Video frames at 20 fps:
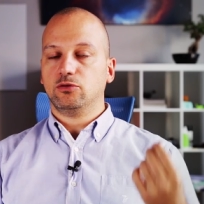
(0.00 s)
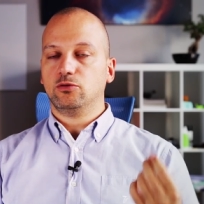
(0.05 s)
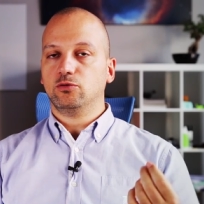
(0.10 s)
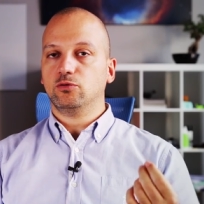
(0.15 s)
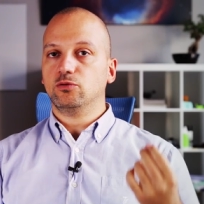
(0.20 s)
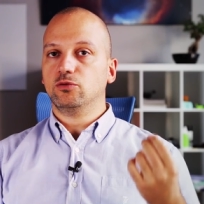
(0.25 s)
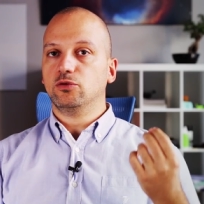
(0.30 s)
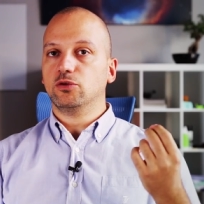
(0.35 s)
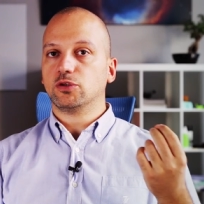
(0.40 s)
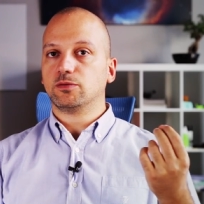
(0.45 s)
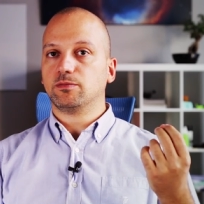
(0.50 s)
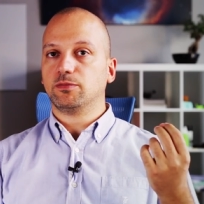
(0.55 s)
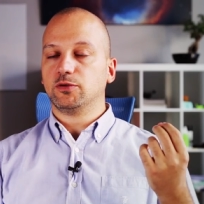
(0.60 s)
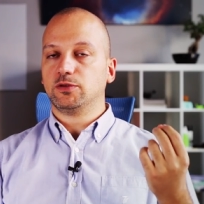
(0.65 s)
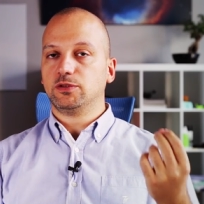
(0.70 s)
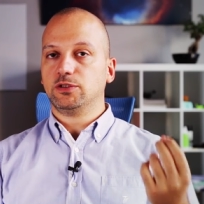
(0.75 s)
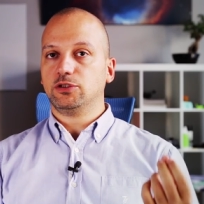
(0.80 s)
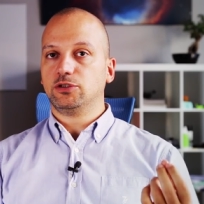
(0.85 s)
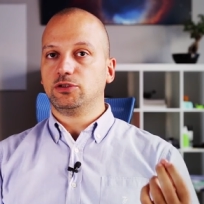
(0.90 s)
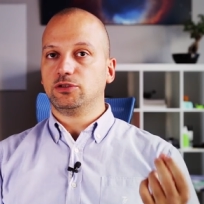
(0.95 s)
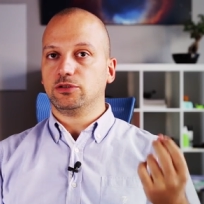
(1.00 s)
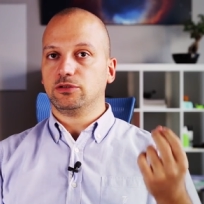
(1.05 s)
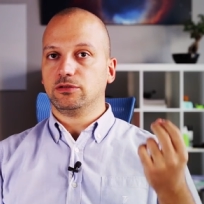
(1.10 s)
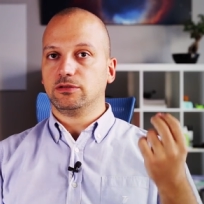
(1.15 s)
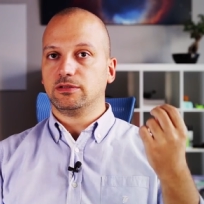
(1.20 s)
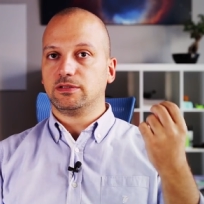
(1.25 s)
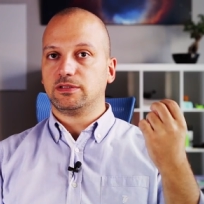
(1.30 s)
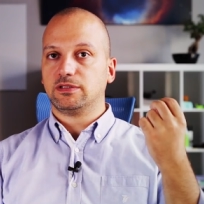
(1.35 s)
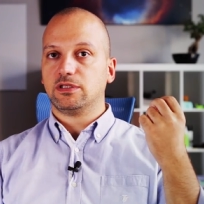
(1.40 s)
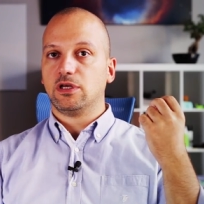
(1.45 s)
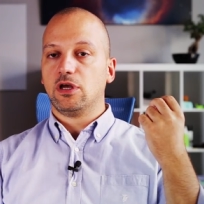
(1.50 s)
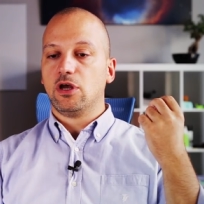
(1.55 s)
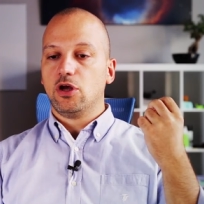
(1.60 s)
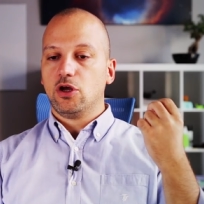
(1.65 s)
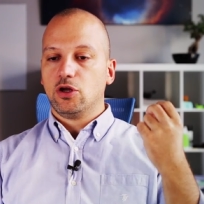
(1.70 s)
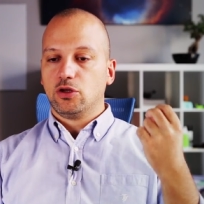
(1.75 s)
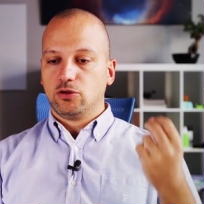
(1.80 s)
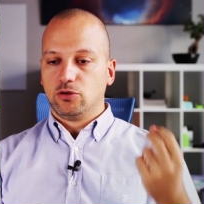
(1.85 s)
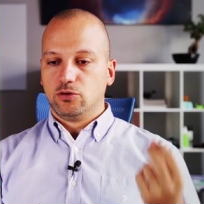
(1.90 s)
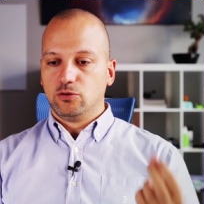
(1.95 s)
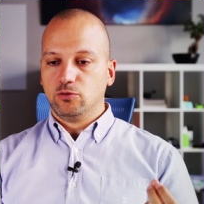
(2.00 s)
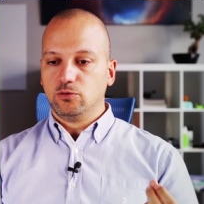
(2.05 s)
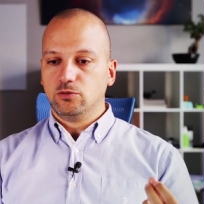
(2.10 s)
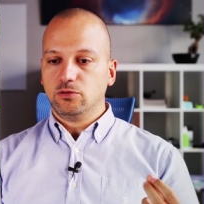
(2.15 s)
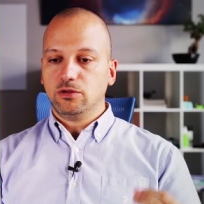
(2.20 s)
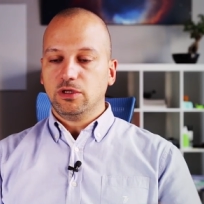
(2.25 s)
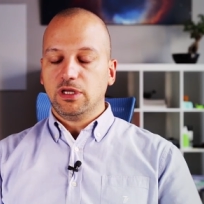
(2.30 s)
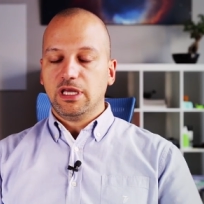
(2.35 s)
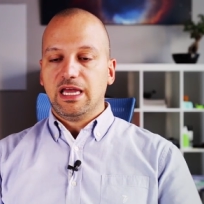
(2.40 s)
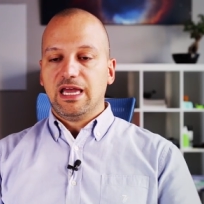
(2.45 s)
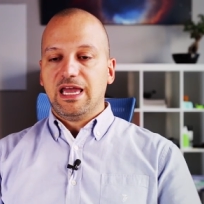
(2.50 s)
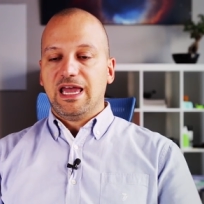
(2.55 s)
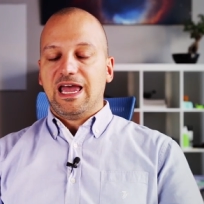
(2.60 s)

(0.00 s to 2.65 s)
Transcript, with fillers: do those positions do,